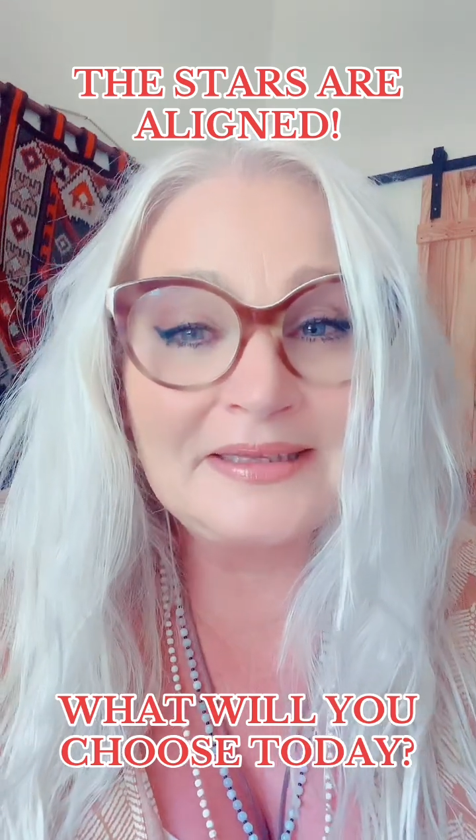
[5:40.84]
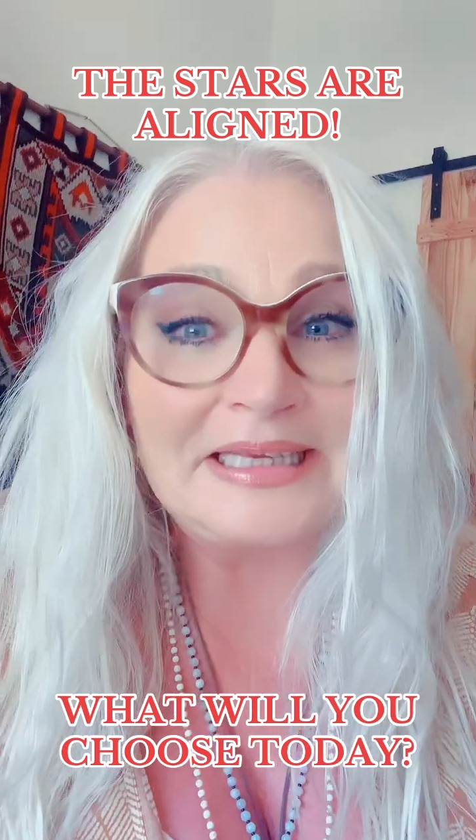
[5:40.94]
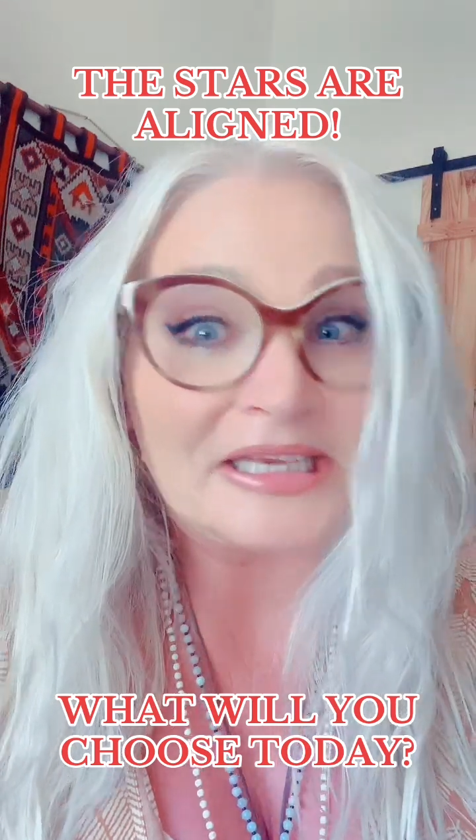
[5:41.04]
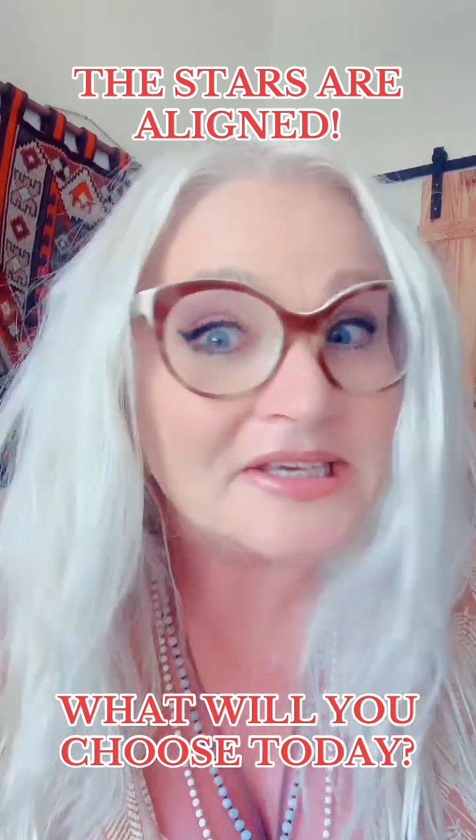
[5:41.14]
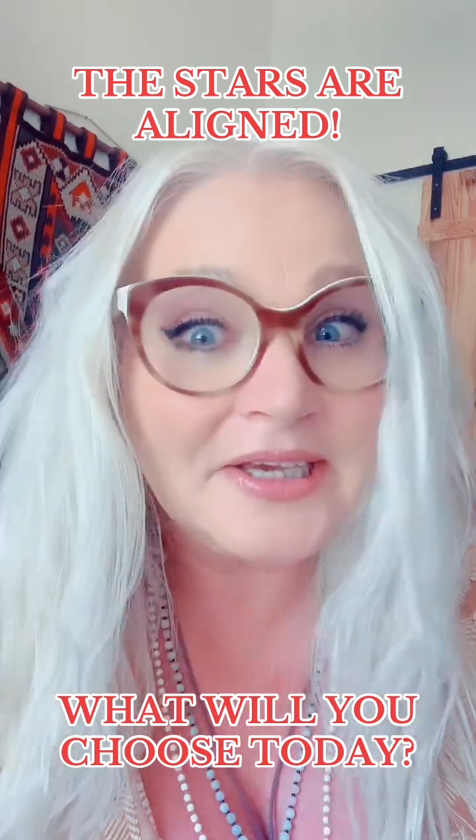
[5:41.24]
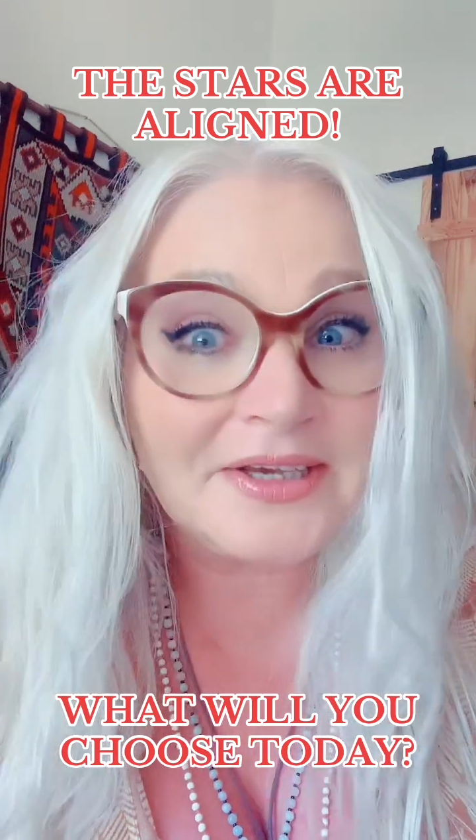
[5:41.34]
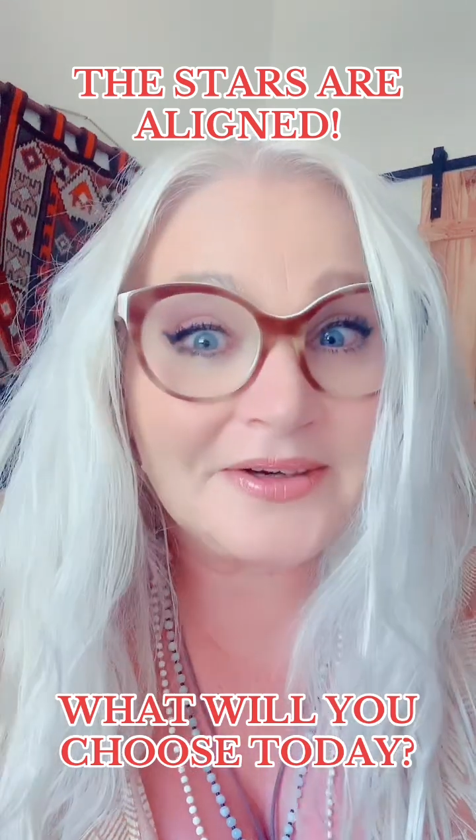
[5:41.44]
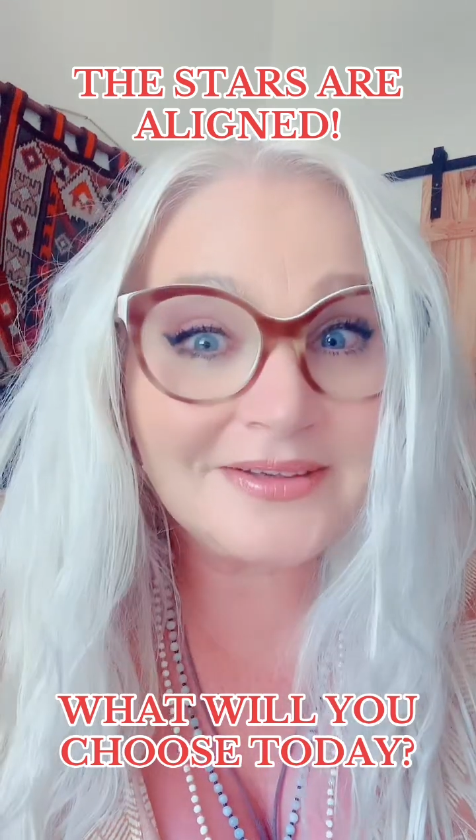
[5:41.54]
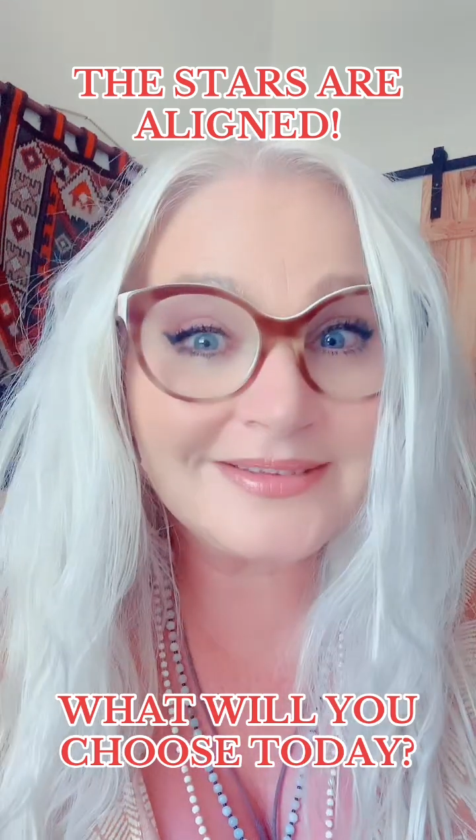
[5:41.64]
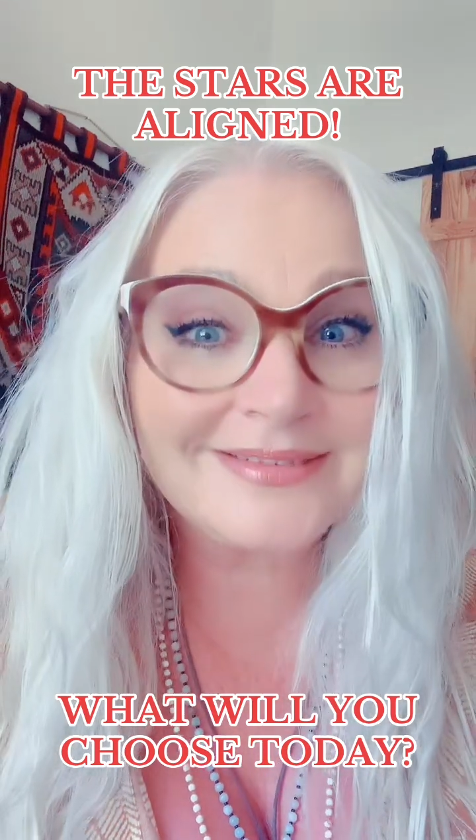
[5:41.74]

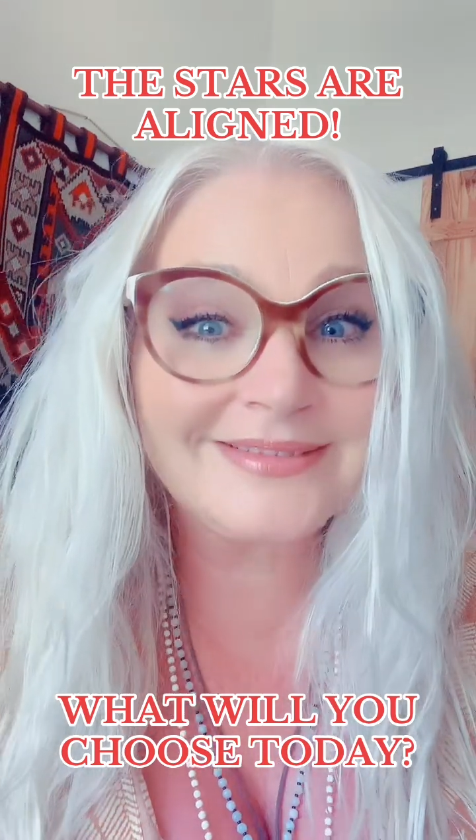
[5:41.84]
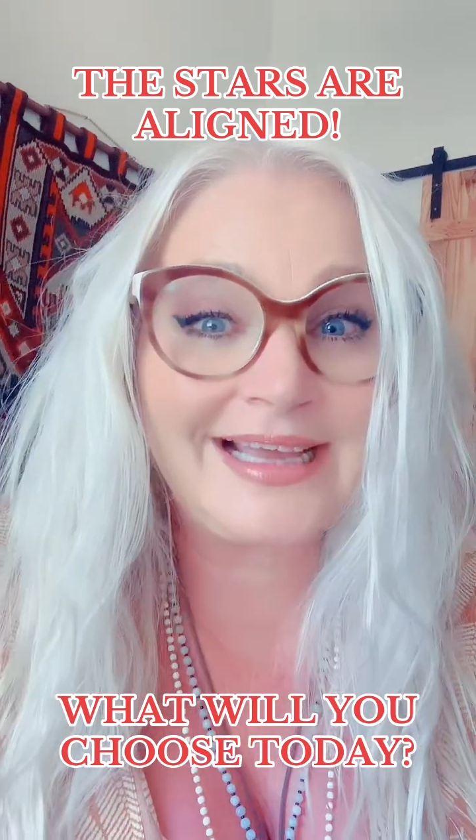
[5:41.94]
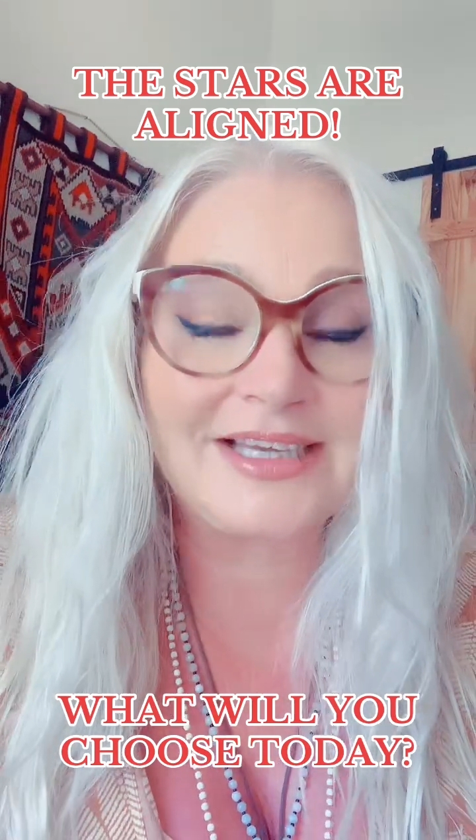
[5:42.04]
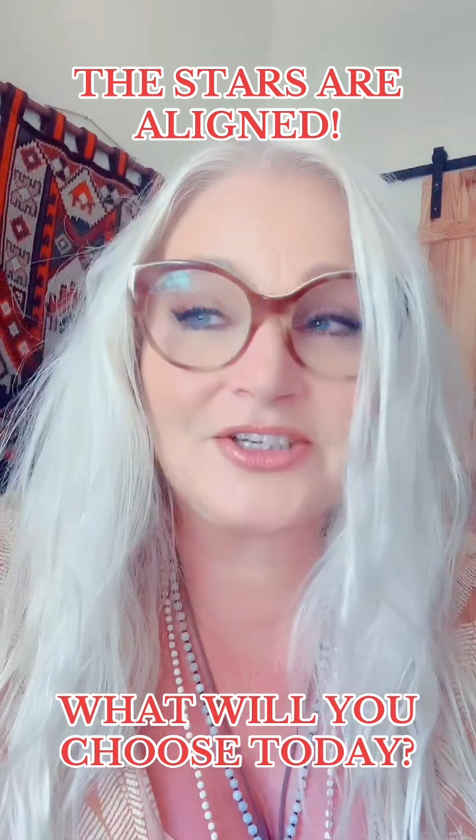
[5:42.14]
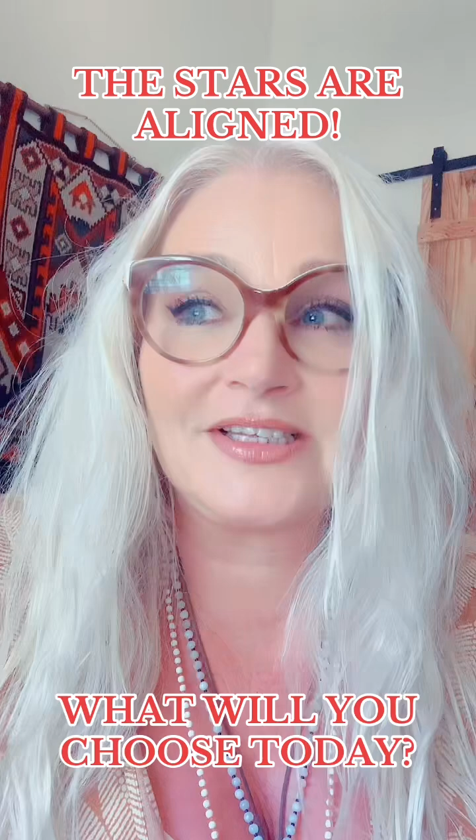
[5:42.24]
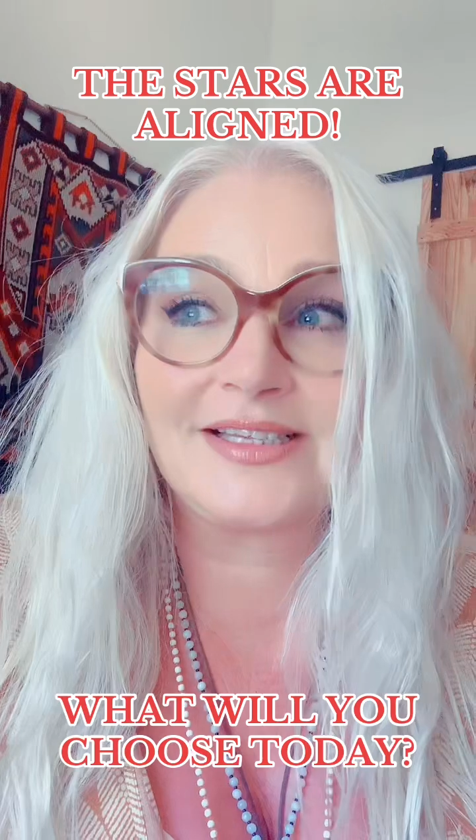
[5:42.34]
year. Actually,